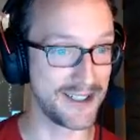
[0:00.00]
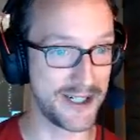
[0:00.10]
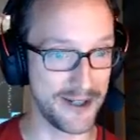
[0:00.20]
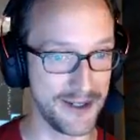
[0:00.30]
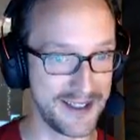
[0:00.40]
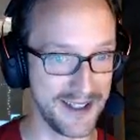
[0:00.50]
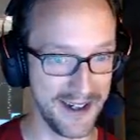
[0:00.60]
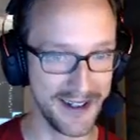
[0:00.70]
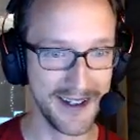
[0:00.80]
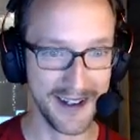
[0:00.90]
shall we say.
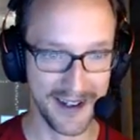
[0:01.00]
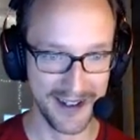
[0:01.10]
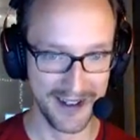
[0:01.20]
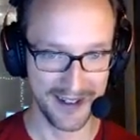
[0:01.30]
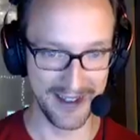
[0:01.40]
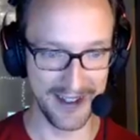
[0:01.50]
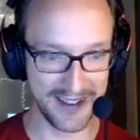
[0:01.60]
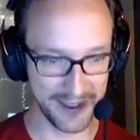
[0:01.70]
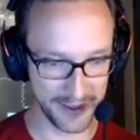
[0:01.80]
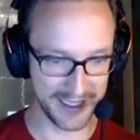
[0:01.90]
This
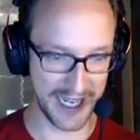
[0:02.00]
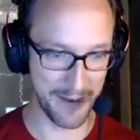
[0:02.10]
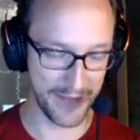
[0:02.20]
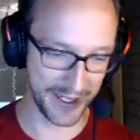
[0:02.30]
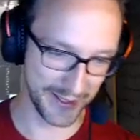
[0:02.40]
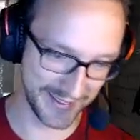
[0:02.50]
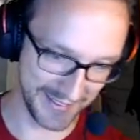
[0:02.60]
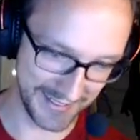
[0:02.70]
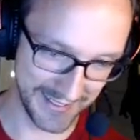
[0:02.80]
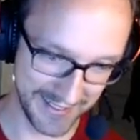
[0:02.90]
is what the damn thing looks
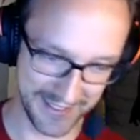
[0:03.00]
like.